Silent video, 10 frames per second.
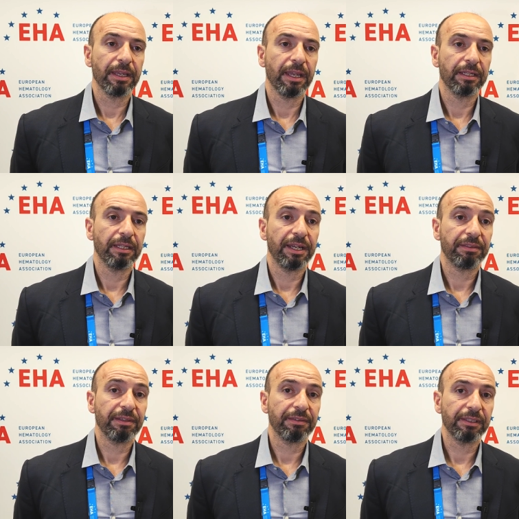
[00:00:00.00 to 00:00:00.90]
and I
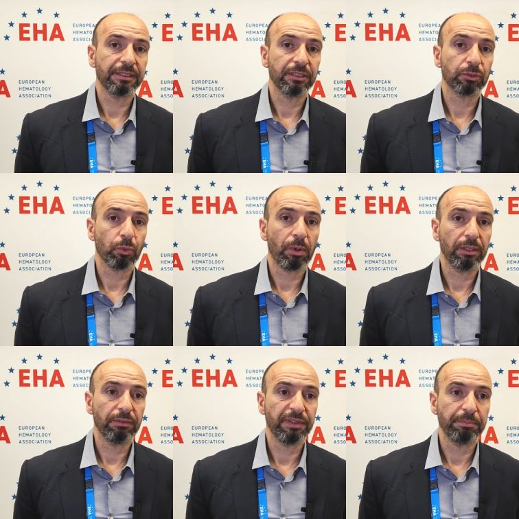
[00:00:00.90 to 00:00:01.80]
think this is
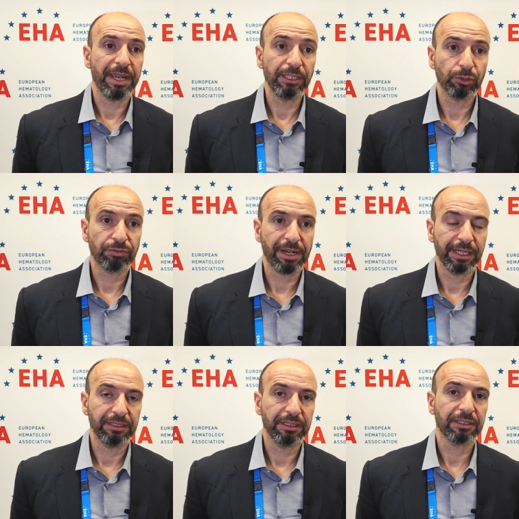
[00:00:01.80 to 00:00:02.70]
one of the major
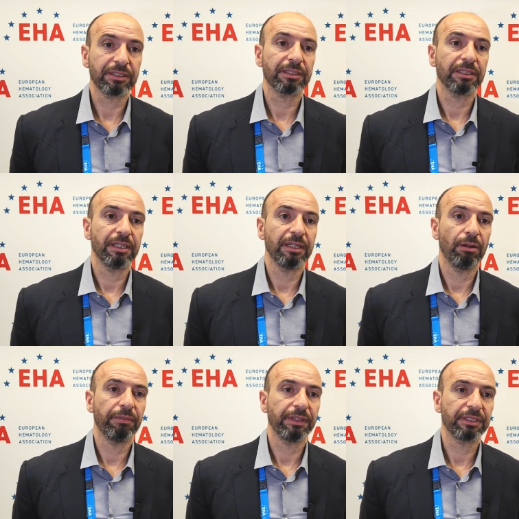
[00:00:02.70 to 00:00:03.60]
findings uh,
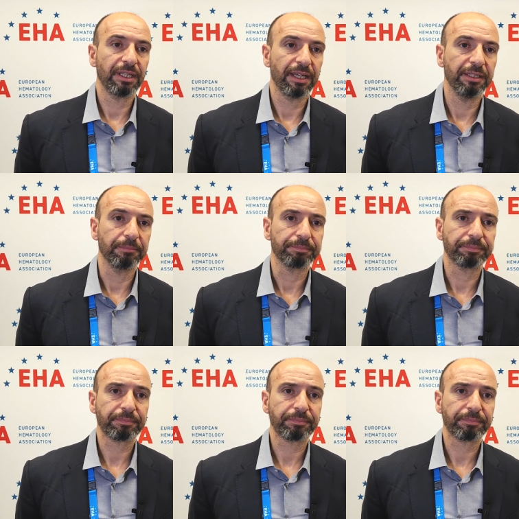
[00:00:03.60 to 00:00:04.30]
of this study.